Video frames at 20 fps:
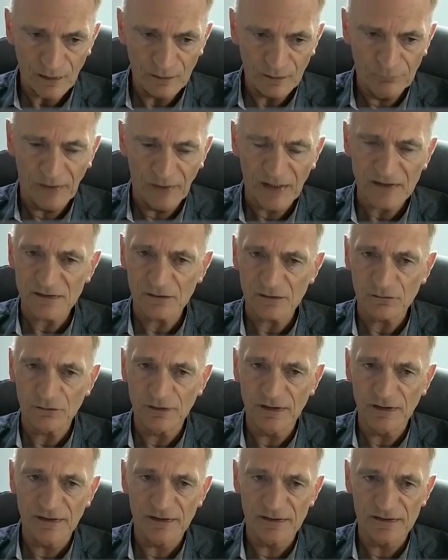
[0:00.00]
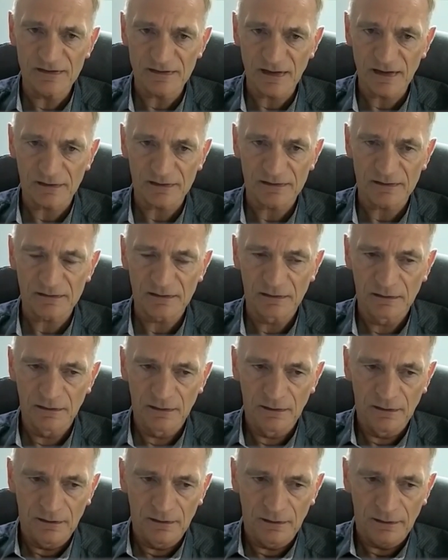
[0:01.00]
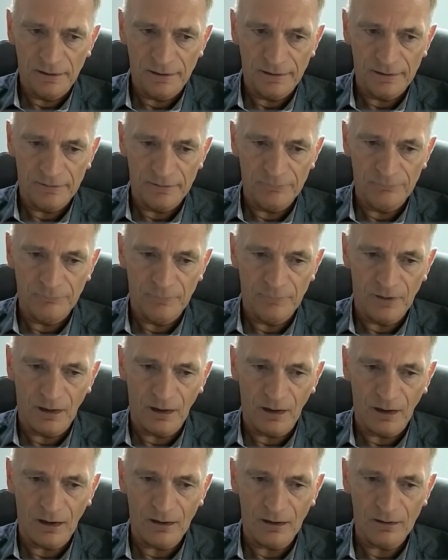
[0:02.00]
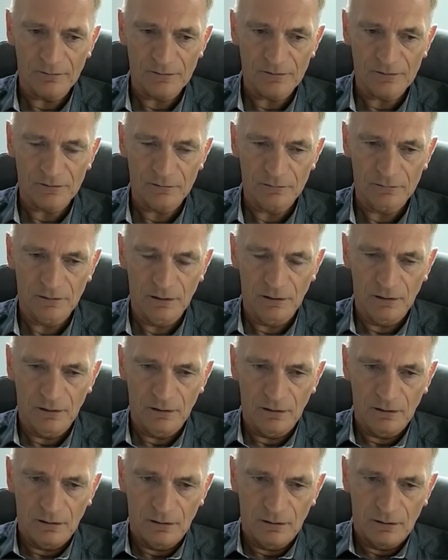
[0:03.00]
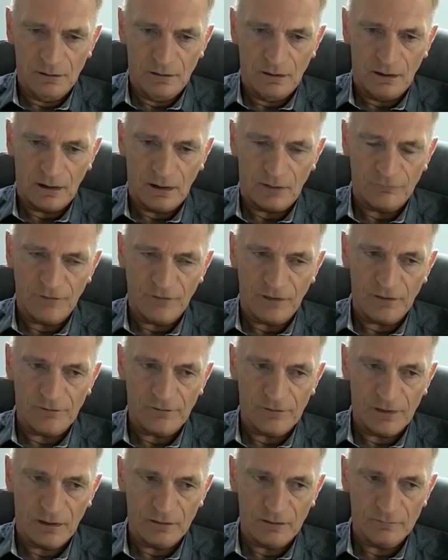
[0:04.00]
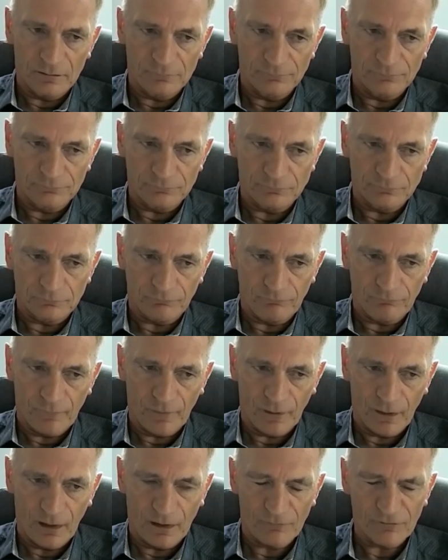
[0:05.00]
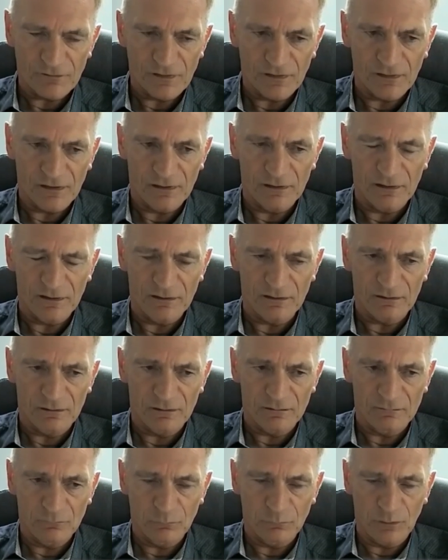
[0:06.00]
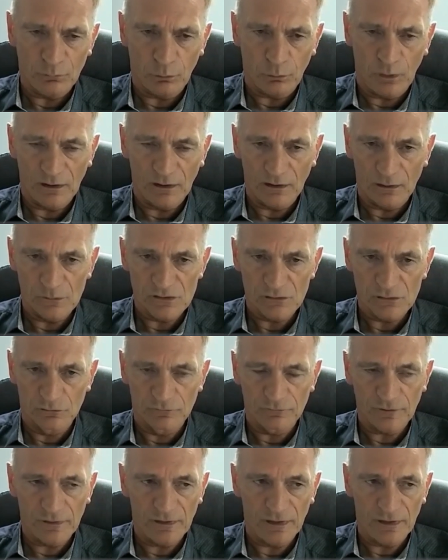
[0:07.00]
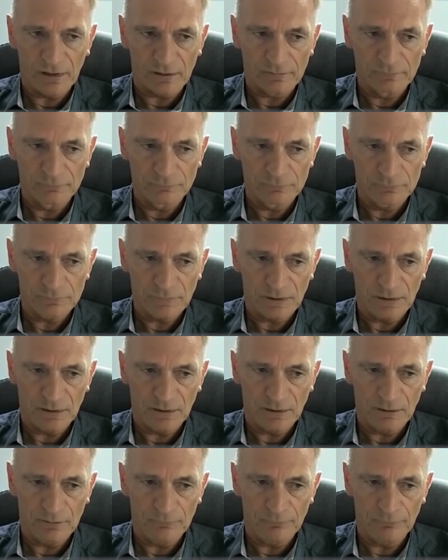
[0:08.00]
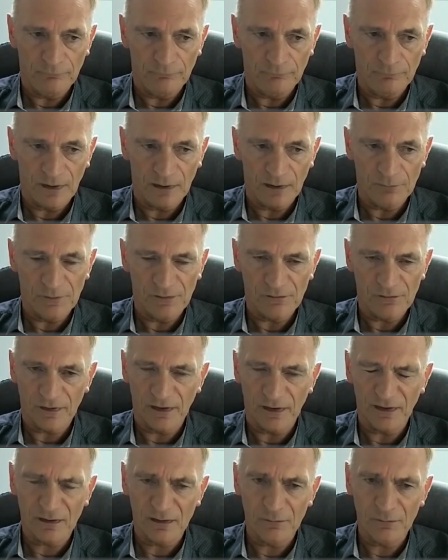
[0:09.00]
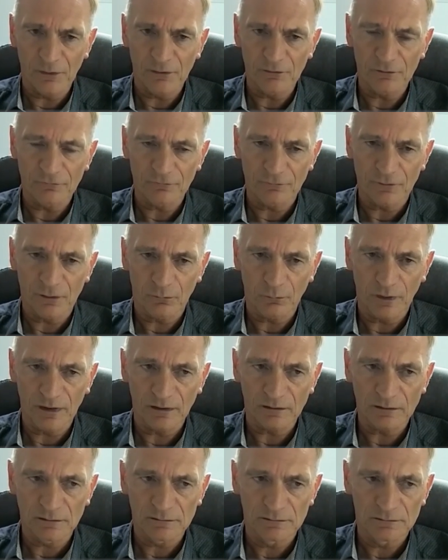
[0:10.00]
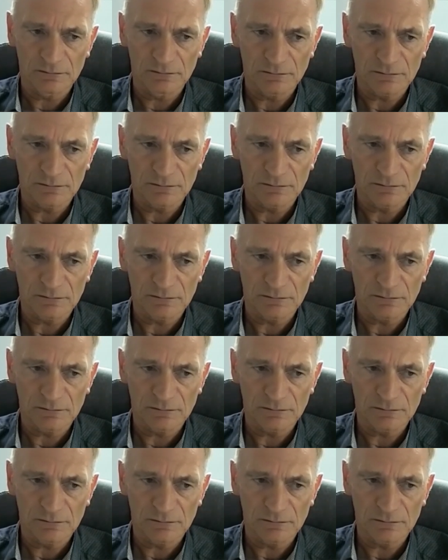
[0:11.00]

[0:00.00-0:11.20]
Mexico in '86, I felt that after while I was over there, I'd been thinking about it for a while.